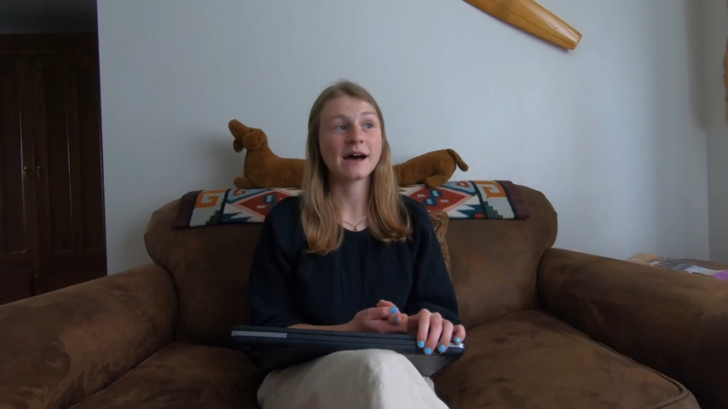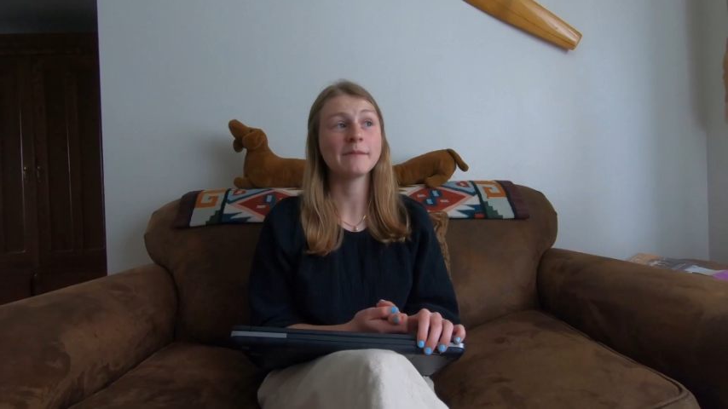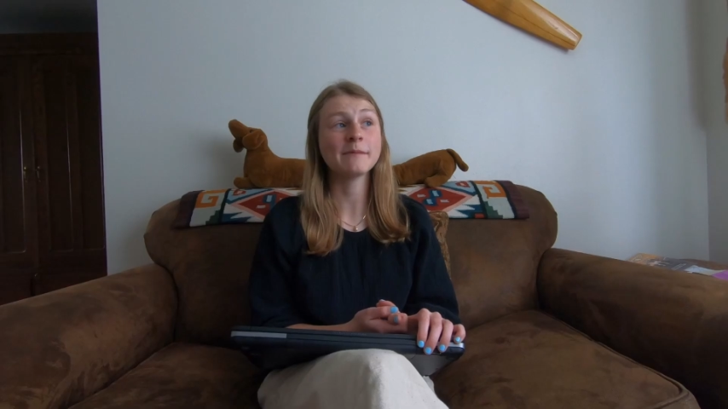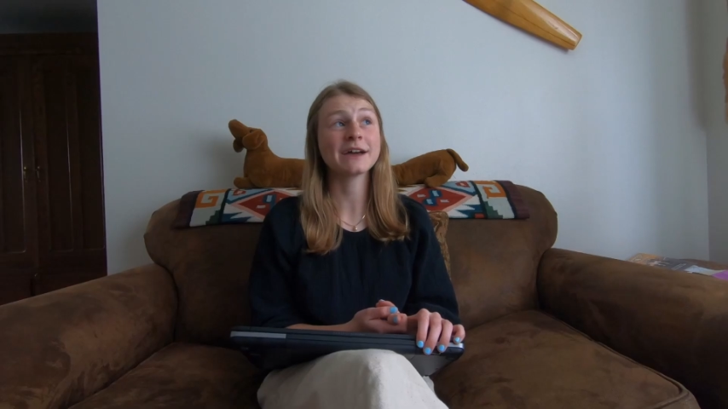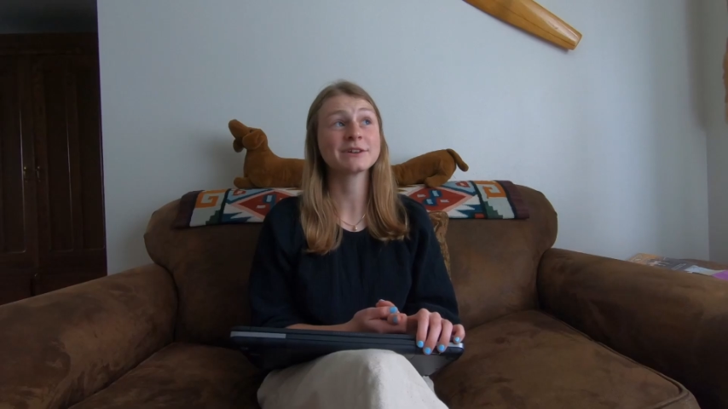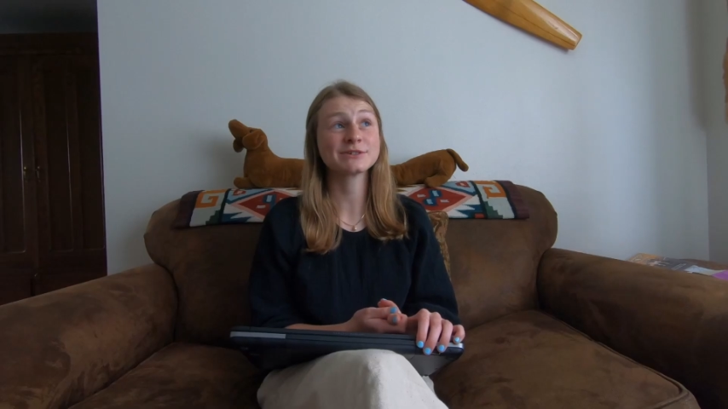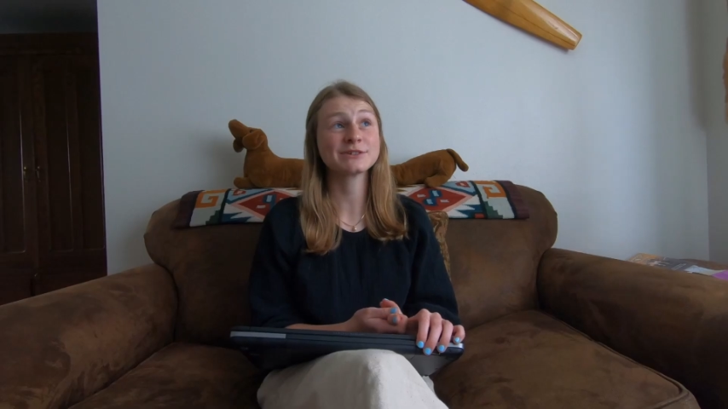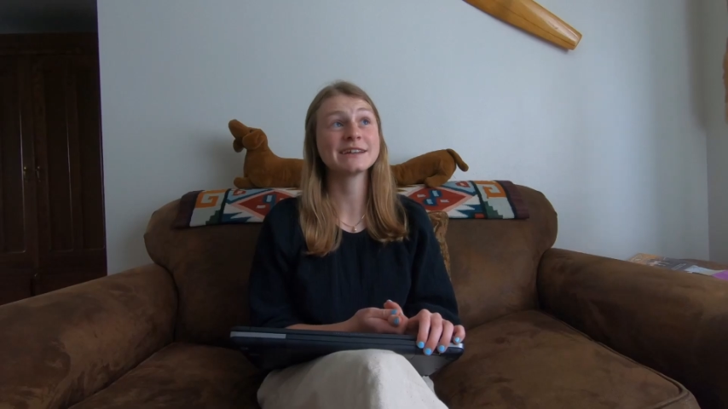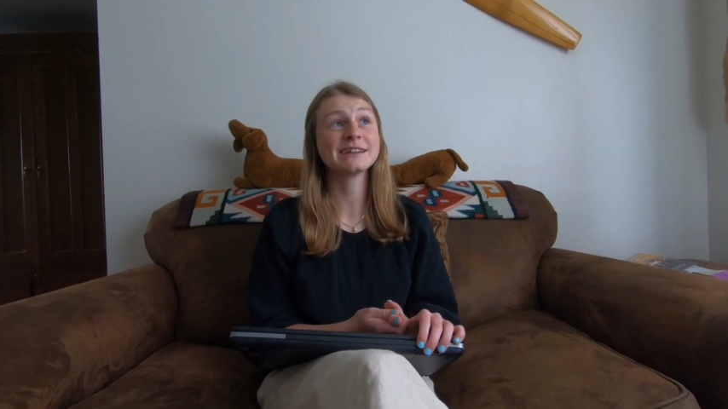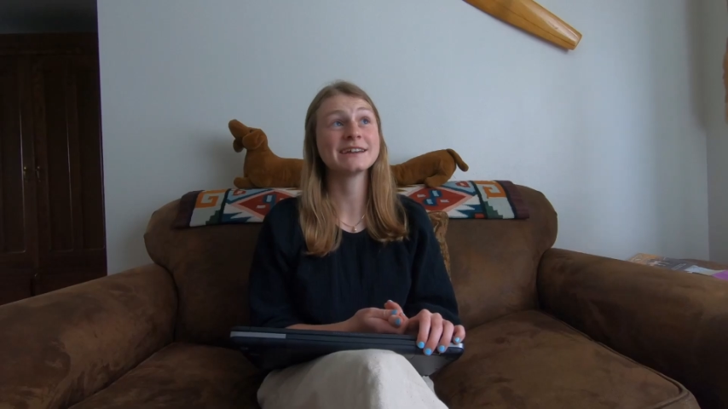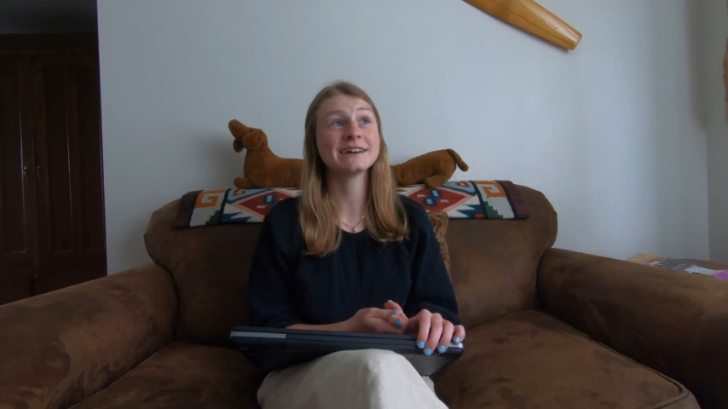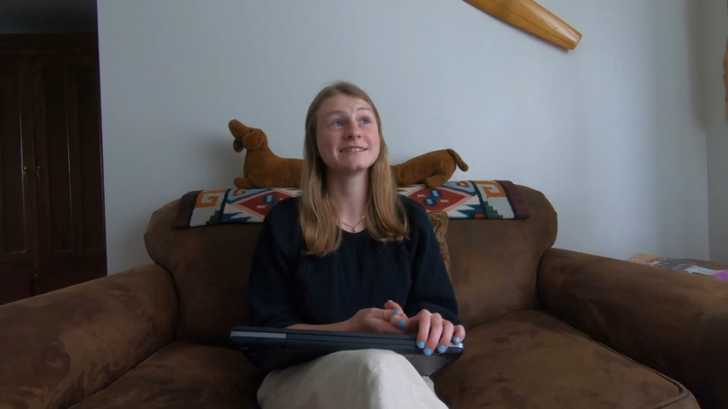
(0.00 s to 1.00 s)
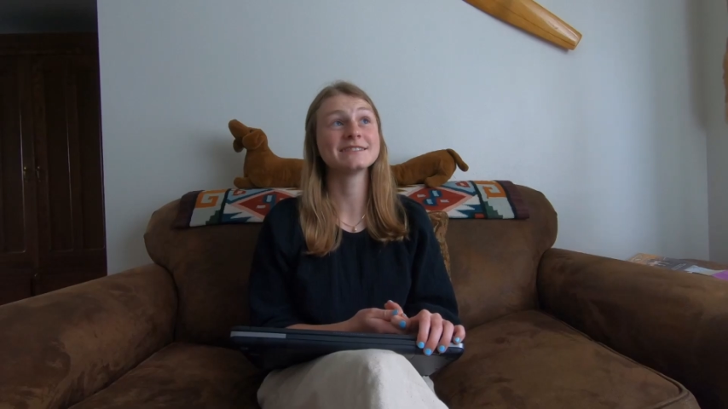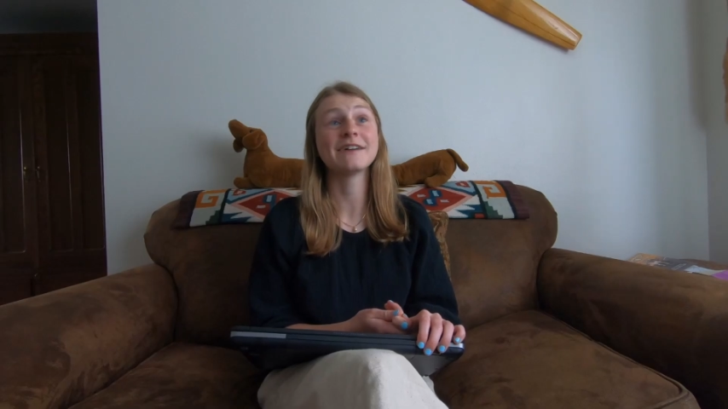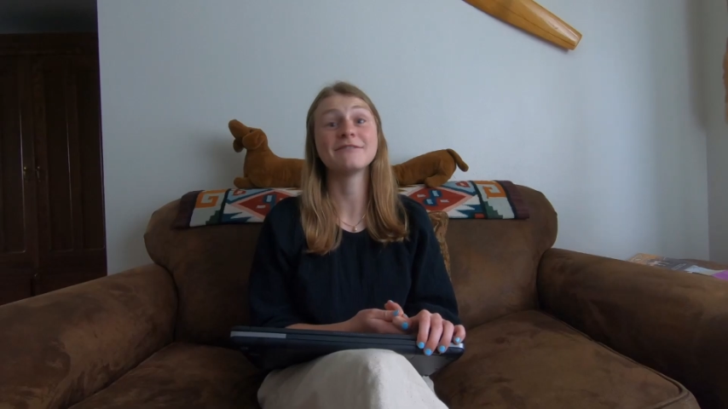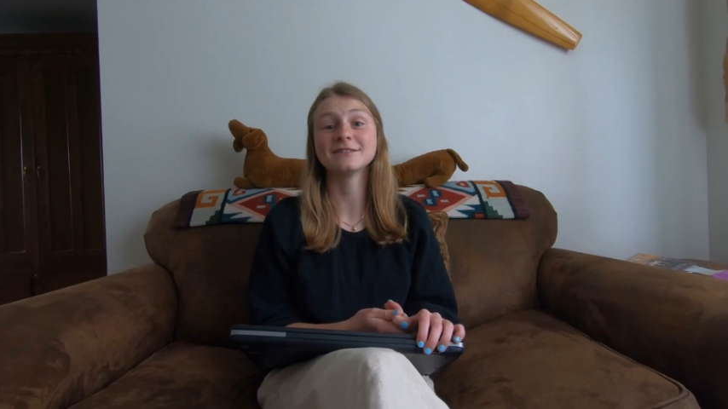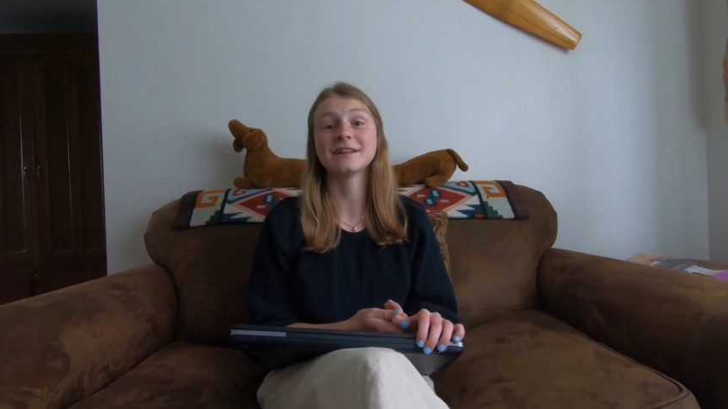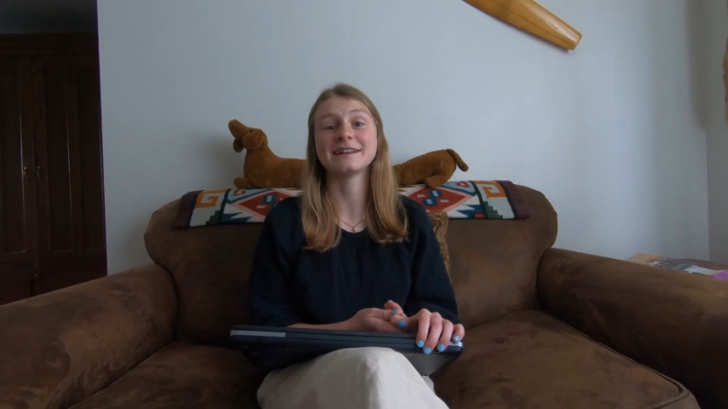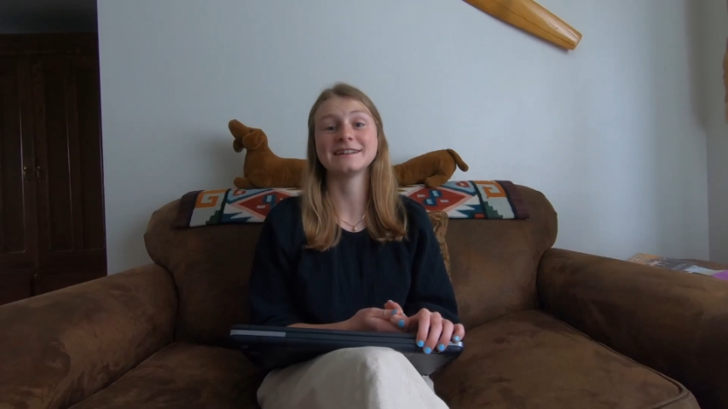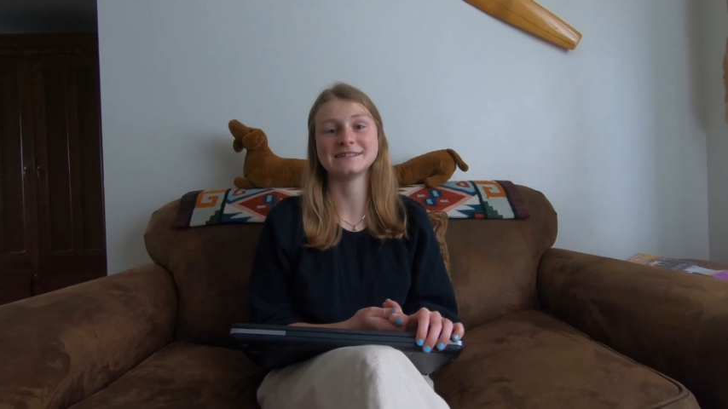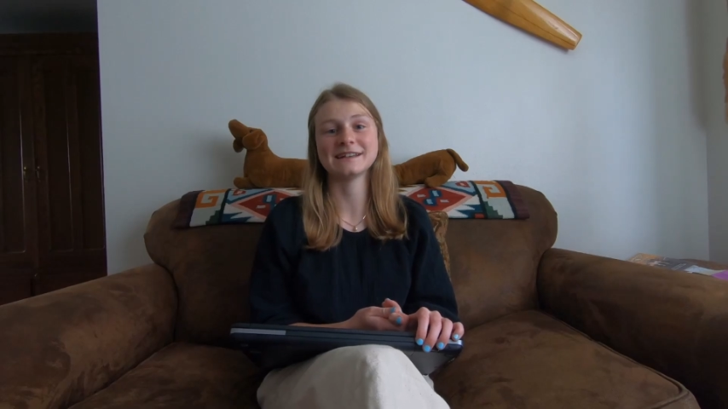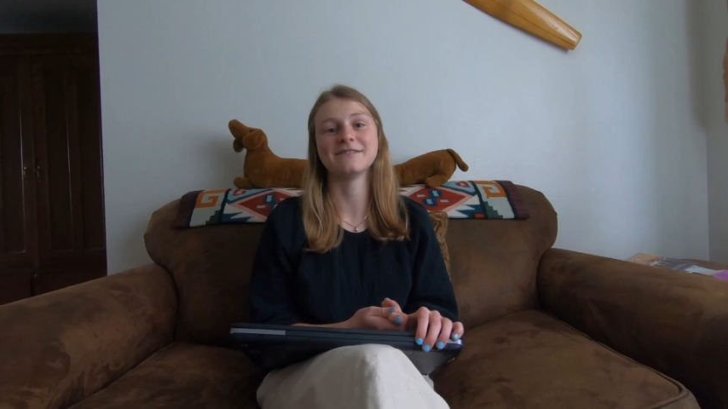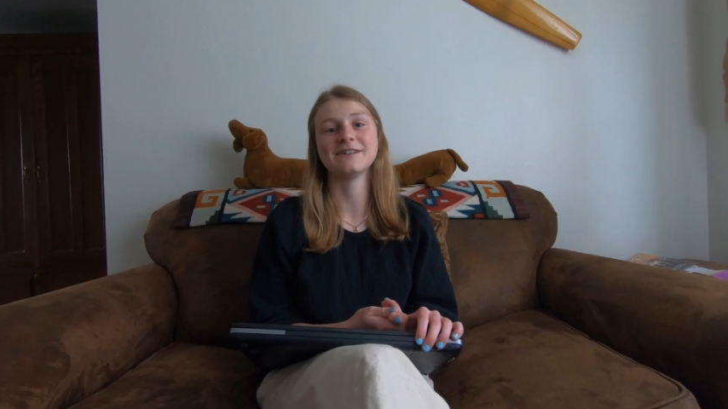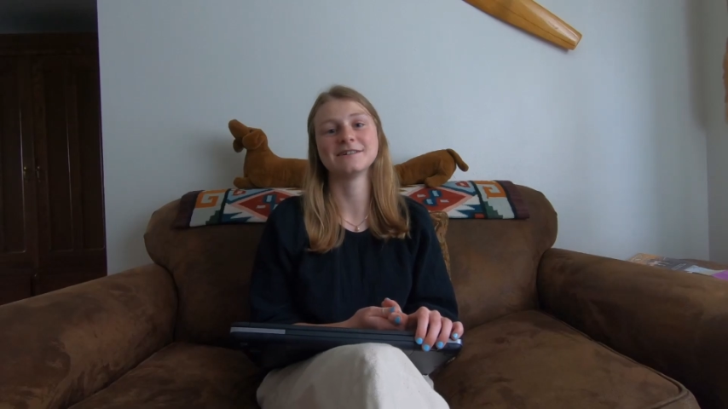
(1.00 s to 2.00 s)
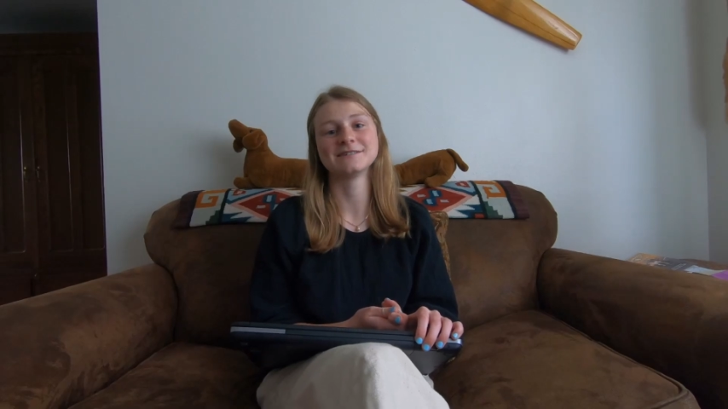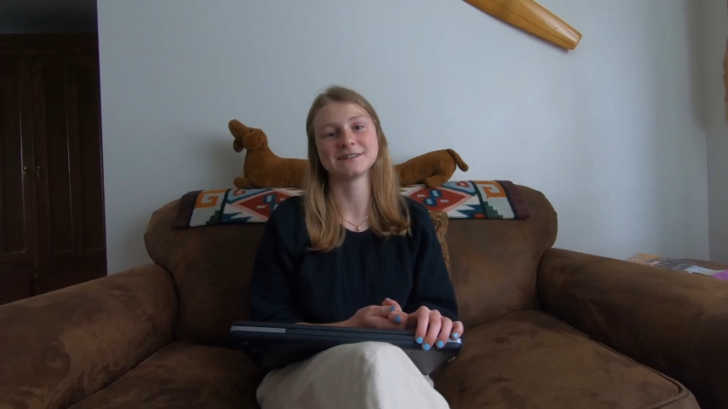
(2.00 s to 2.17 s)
I'm actually level 97 on